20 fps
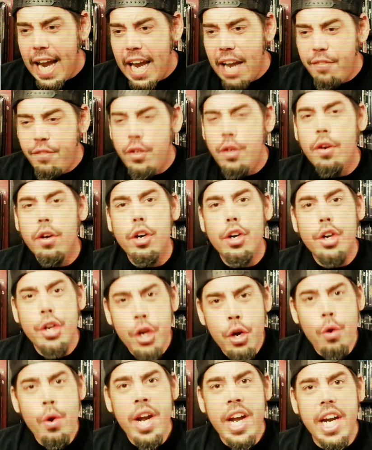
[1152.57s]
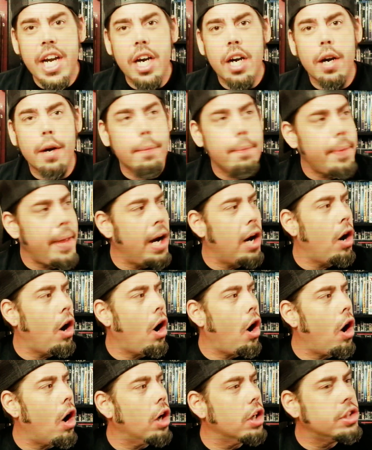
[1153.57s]
if you're new here, there
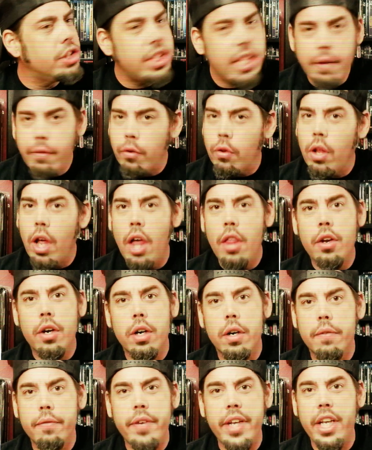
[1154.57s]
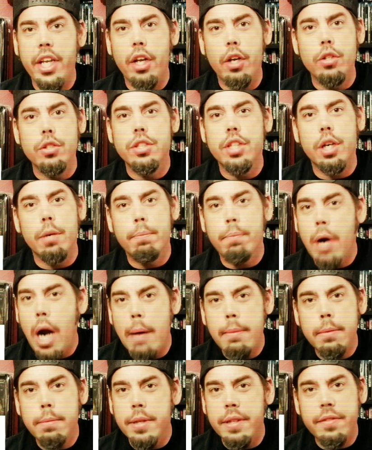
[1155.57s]
are several other videos that are
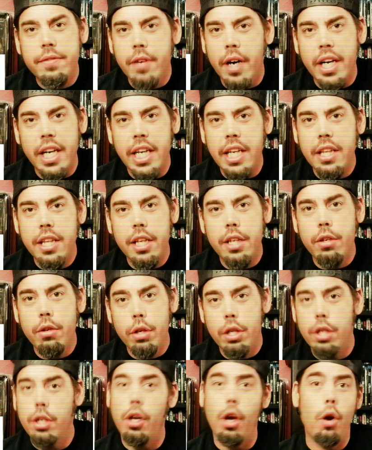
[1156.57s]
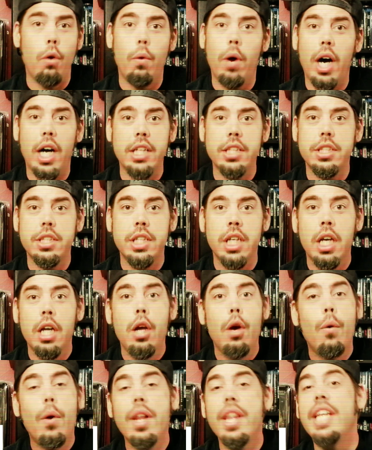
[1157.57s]
probably funny that you could go watch.
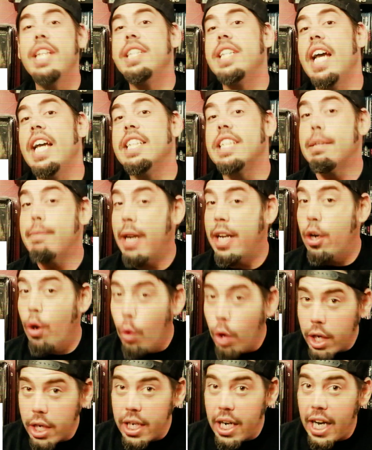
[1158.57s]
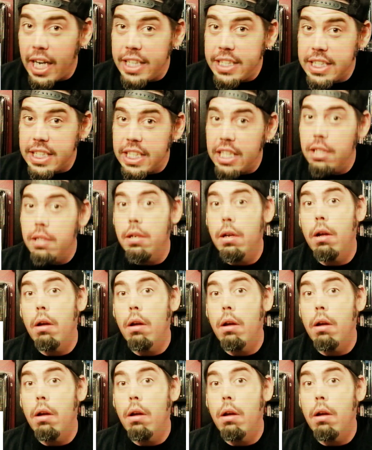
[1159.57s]
One of these days, I might organize it.